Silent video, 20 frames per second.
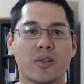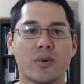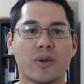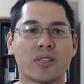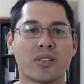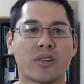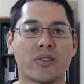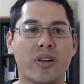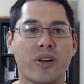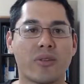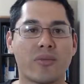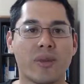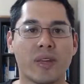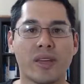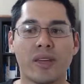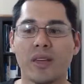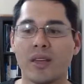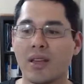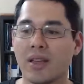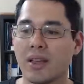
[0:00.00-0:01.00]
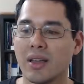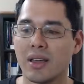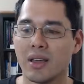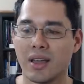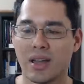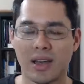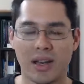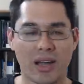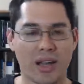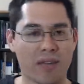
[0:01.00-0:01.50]
the ones around me,
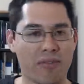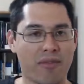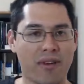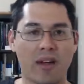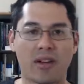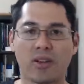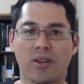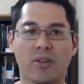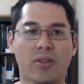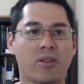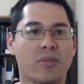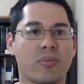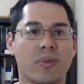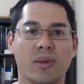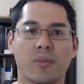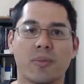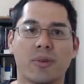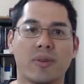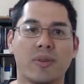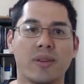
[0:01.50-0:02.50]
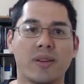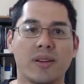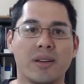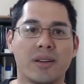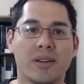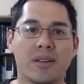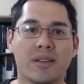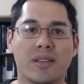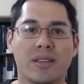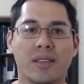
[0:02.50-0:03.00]
and I found other people
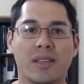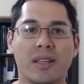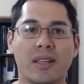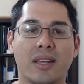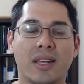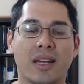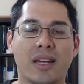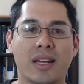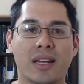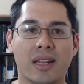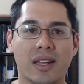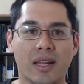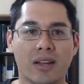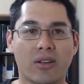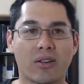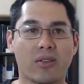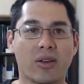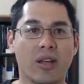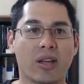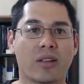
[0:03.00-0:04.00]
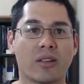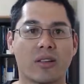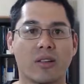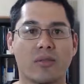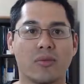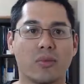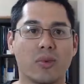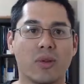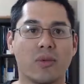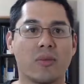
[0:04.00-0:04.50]
that did like it and
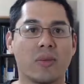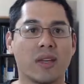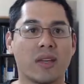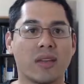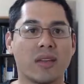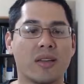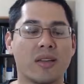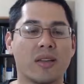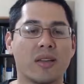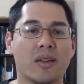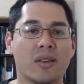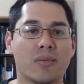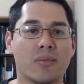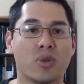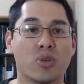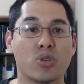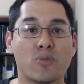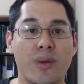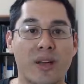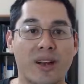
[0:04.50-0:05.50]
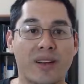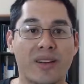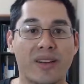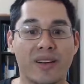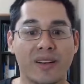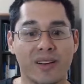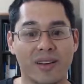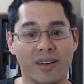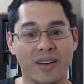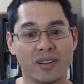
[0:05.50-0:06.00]
connected with me much better.
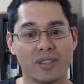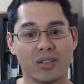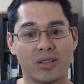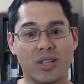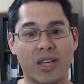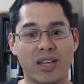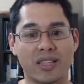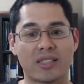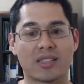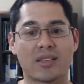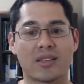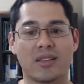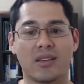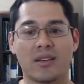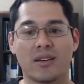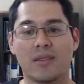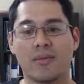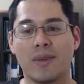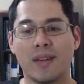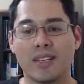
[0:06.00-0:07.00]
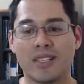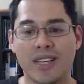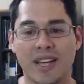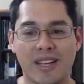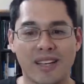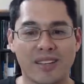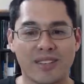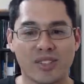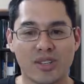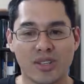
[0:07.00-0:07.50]
So that's my
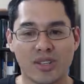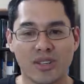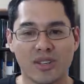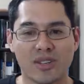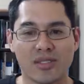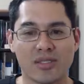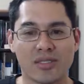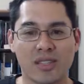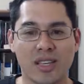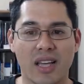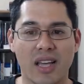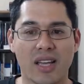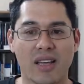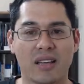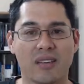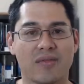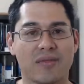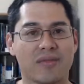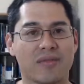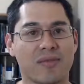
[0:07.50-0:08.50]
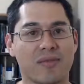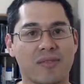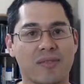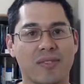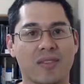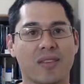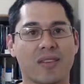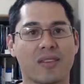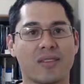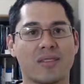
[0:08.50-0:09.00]
challenge today.
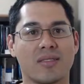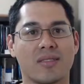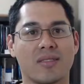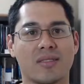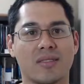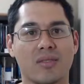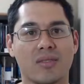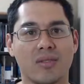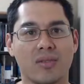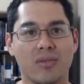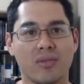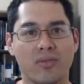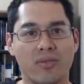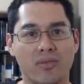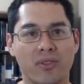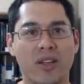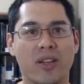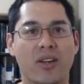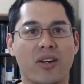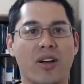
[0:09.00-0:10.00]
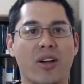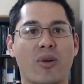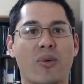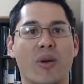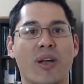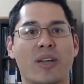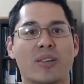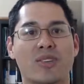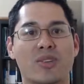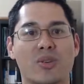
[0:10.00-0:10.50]
Figure out a
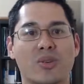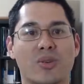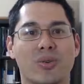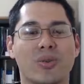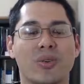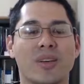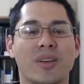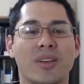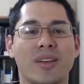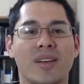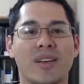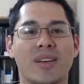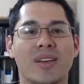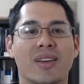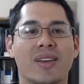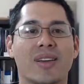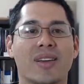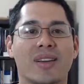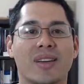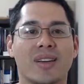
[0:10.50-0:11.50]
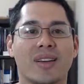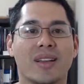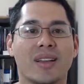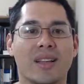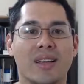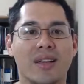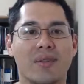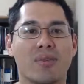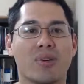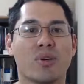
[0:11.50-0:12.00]
way to
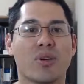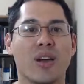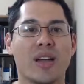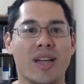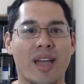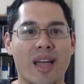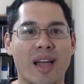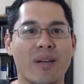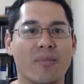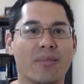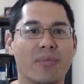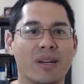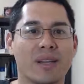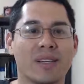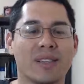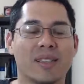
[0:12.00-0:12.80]
claim your I am.